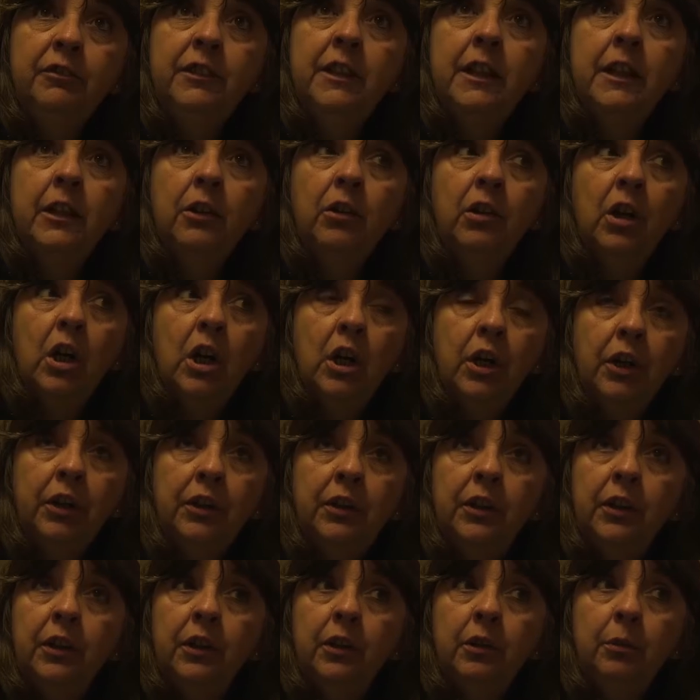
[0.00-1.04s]
Now,
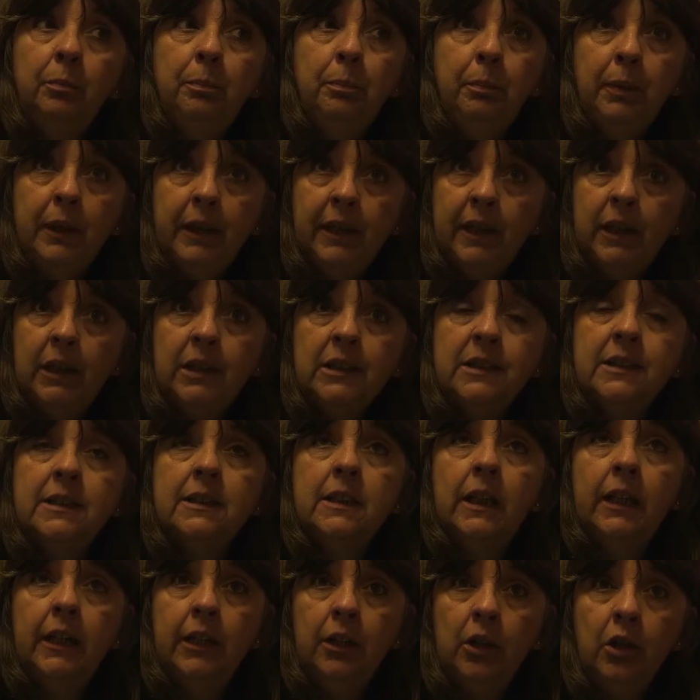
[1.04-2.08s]
other
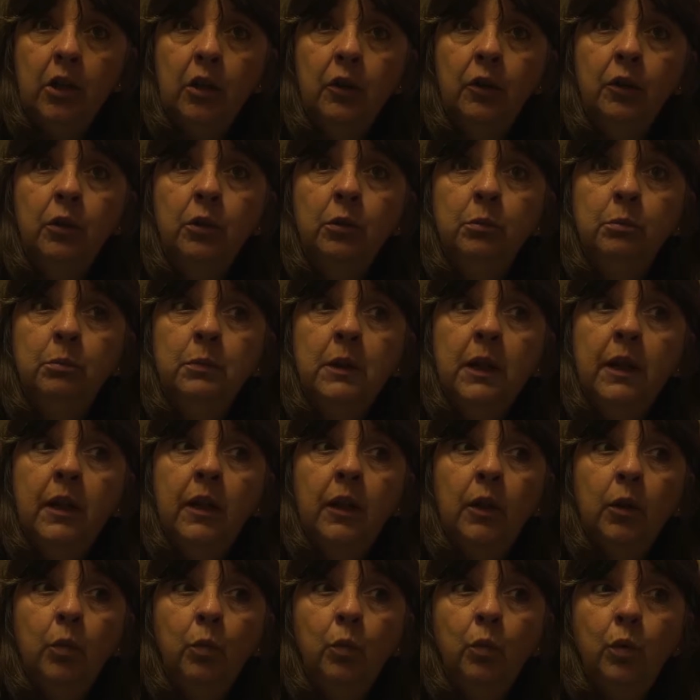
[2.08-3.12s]
pets at home
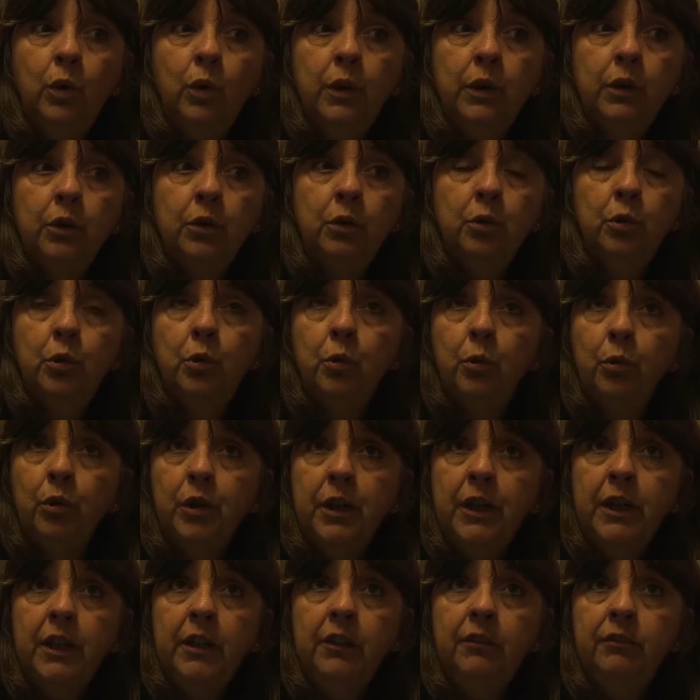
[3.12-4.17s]
will
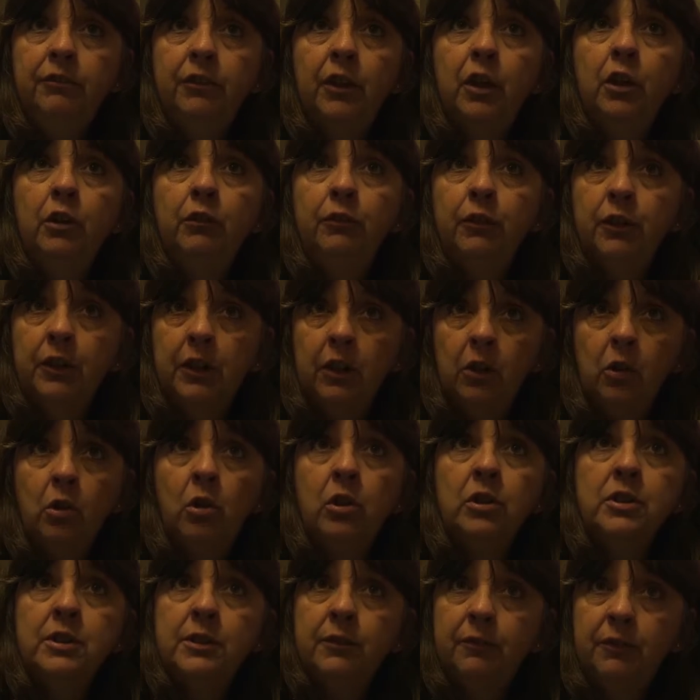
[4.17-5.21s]
grieve over the
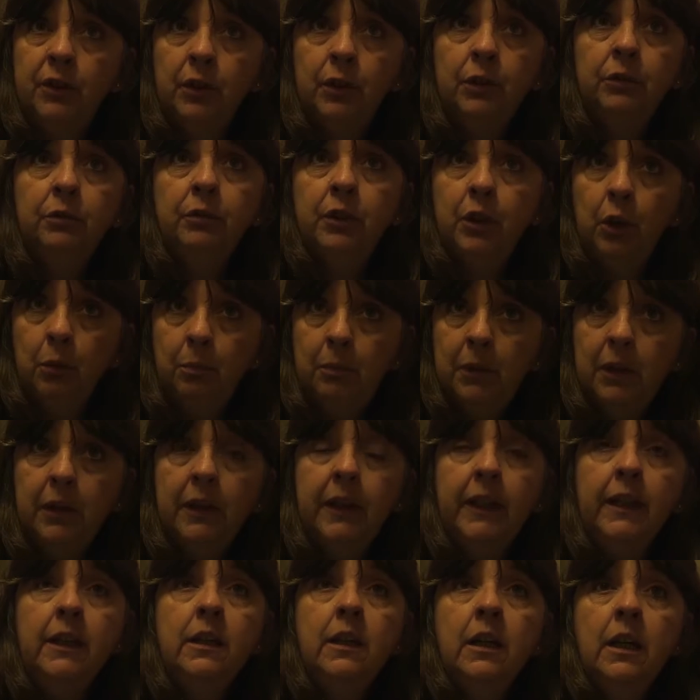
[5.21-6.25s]
loss of their
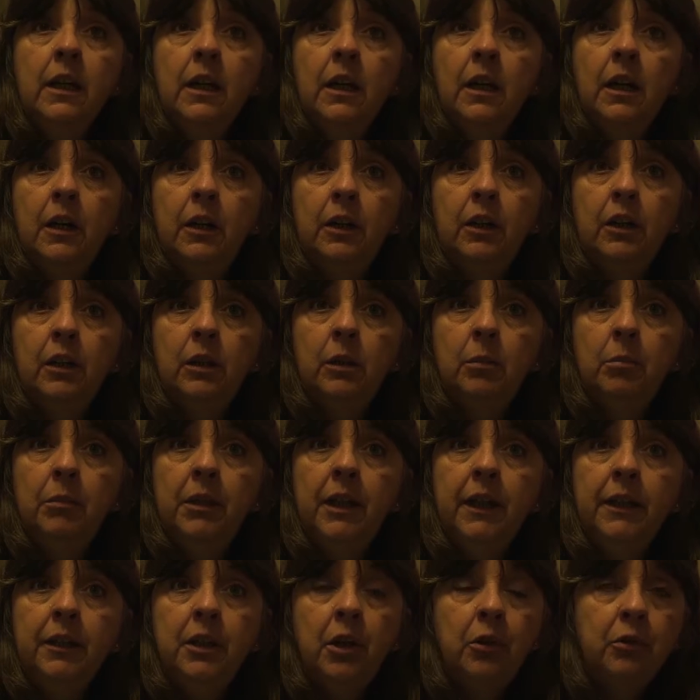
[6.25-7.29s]
buddy.
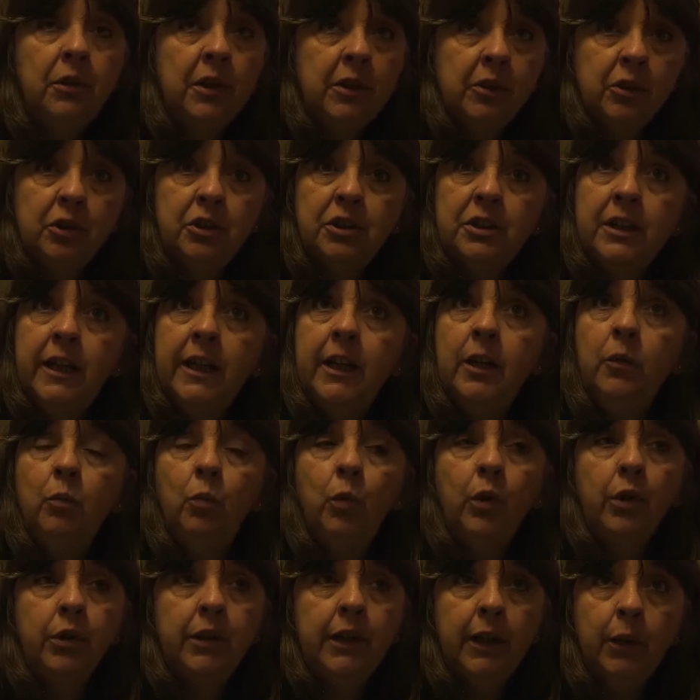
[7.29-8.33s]
They don't understand
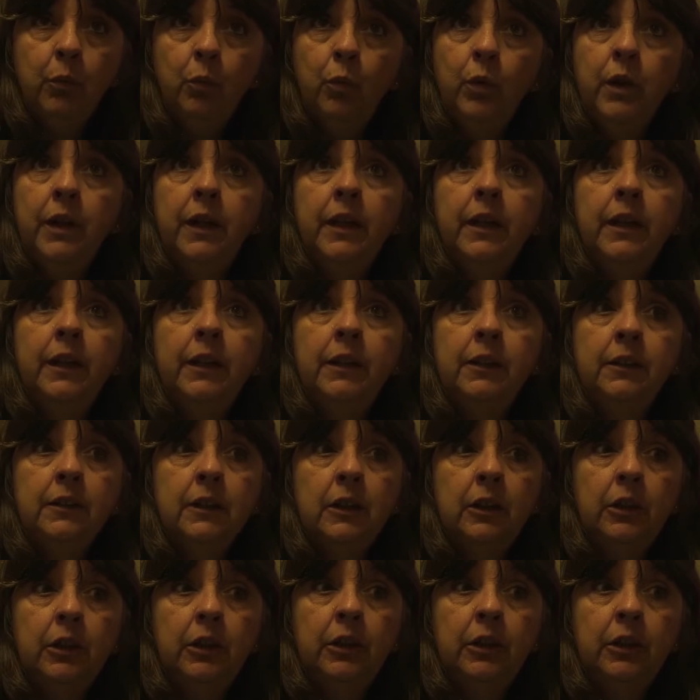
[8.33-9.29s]
where they went,